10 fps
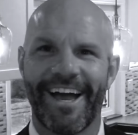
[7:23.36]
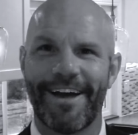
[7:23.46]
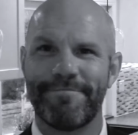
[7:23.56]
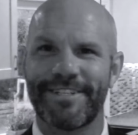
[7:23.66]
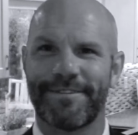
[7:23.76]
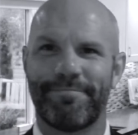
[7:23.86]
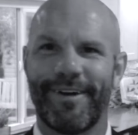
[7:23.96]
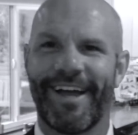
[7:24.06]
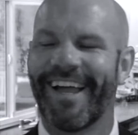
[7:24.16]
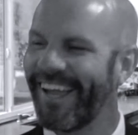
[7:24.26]
I missed
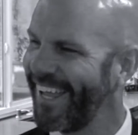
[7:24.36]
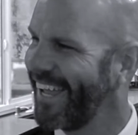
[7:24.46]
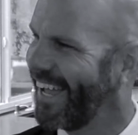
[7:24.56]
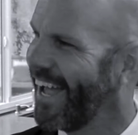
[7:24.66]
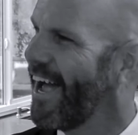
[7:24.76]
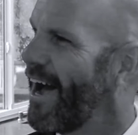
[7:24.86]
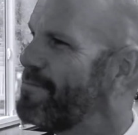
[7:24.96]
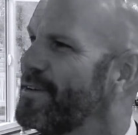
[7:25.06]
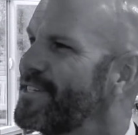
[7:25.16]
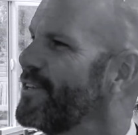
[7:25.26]

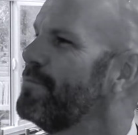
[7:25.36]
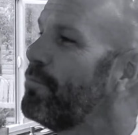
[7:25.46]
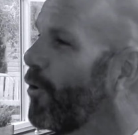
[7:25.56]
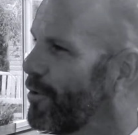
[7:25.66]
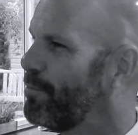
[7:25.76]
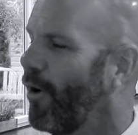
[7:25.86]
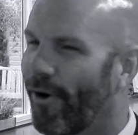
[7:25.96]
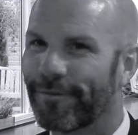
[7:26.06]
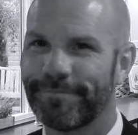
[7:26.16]
an important part.